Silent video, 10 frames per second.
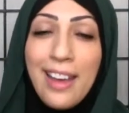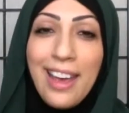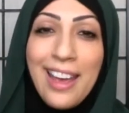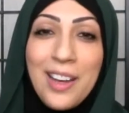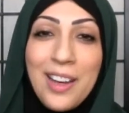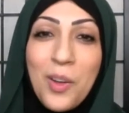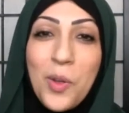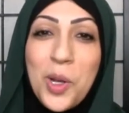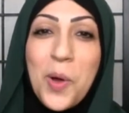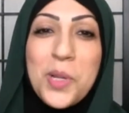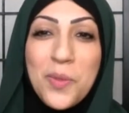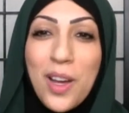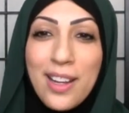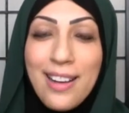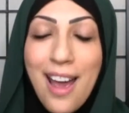And you know, it's
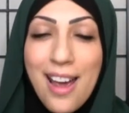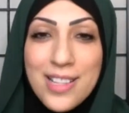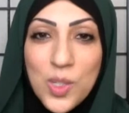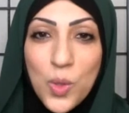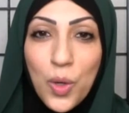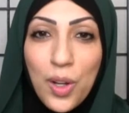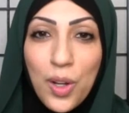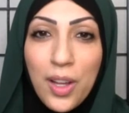funny, in high school,